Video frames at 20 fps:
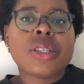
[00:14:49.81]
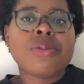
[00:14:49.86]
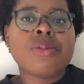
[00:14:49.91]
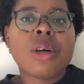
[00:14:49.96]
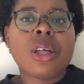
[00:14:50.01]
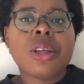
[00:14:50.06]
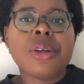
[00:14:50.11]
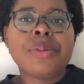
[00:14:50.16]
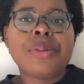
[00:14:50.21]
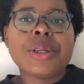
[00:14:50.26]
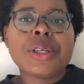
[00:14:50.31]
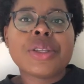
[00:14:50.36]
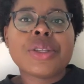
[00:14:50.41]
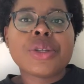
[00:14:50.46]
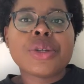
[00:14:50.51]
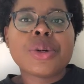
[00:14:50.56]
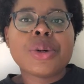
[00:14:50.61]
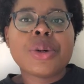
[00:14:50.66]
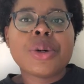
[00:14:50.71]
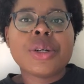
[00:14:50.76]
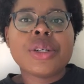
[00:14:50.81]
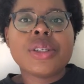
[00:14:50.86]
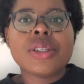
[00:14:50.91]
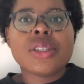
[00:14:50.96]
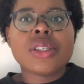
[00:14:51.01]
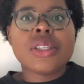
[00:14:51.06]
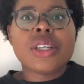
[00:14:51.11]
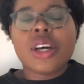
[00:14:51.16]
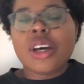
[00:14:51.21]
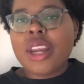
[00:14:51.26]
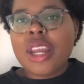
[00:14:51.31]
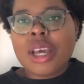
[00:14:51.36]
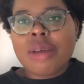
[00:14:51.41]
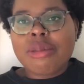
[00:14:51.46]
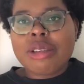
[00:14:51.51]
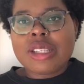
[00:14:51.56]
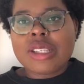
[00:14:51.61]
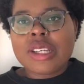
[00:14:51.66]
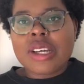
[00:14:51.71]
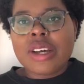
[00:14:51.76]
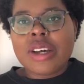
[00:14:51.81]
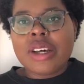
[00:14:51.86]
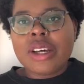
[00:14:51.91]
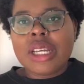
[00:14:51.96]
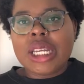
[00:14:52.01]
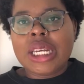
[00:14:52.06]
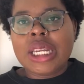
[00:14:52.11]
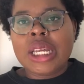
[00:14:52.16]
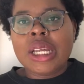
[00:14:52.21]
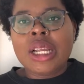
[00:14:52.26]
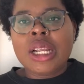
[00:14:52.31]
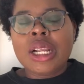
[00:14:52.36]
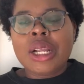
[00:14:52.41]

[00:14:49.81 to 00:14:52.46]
smaller bookstores, not Amazon,